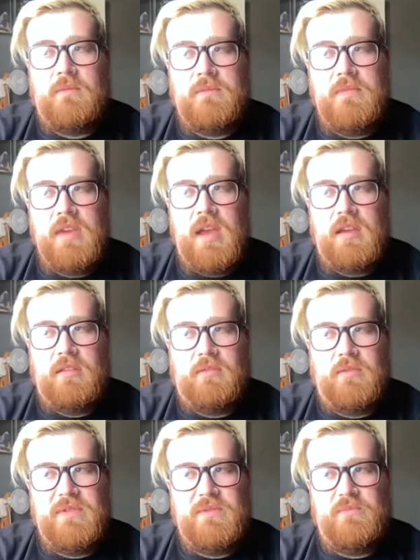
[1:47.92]
It
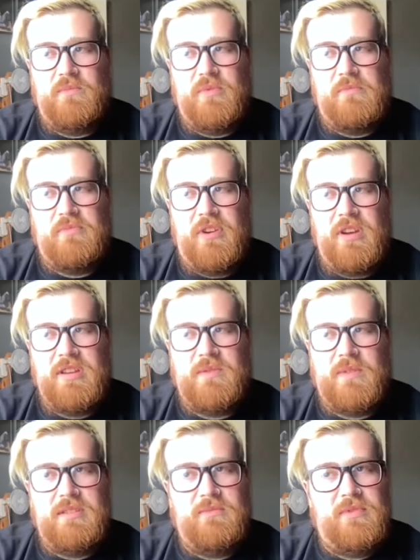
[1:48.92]
was a prize,
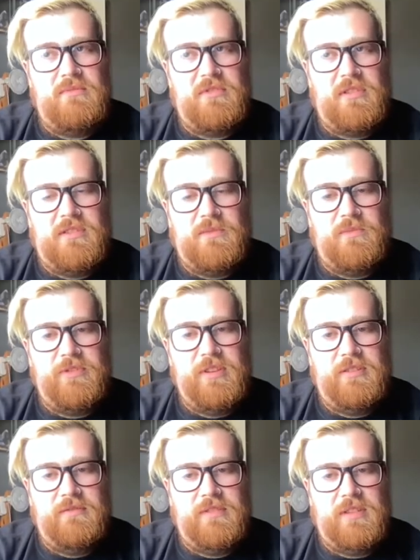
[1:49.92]
wasn't it? We got some money
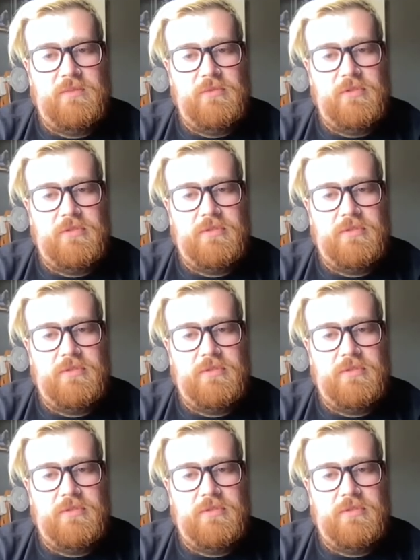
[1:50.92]
out of it, didn't we?